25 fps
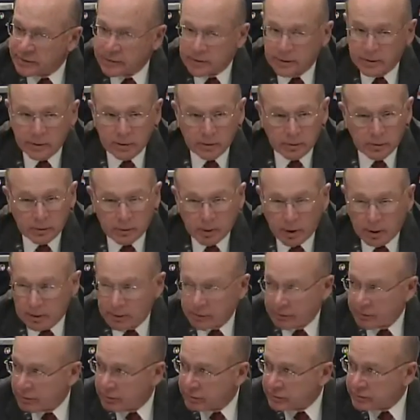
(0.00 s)
and all
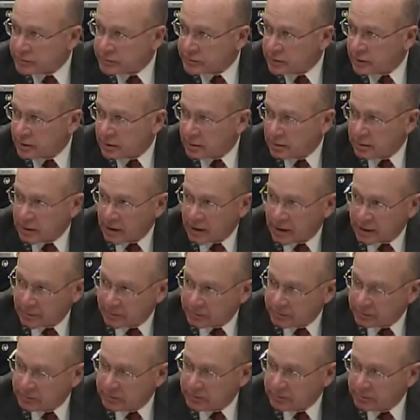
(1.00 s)
of those are not
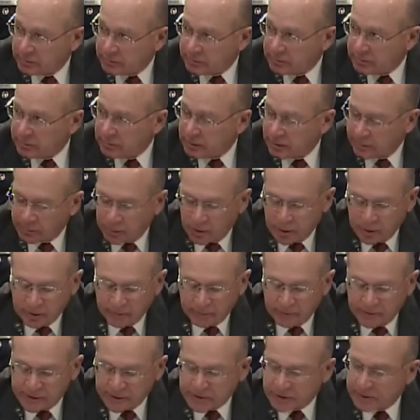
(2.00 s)
a part
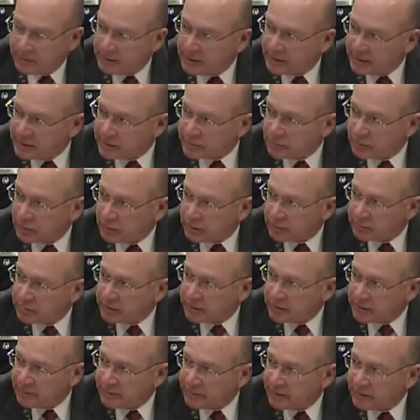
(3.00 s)
of this committee's work,
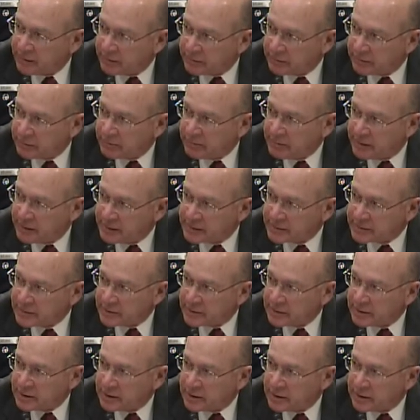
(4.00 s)
but of other committees in
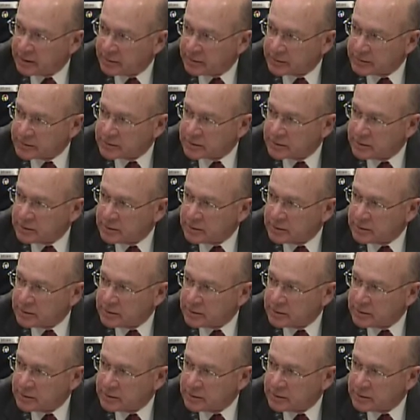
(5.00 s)
the Congress.